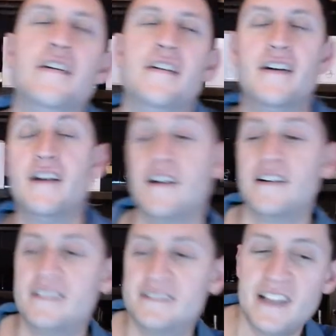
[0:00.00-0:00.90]
Huh.
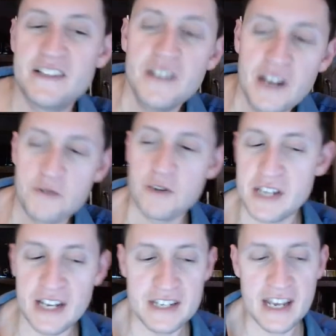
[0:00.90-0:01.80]
That's an
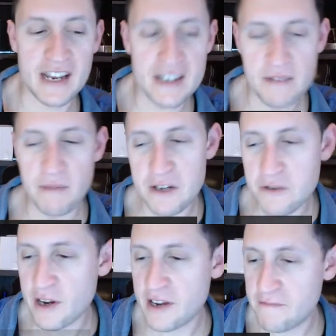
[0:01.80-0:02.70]
interesting take,
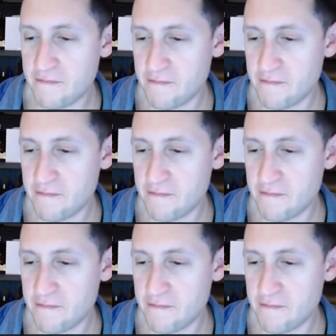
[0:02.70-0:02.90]
Dimitri.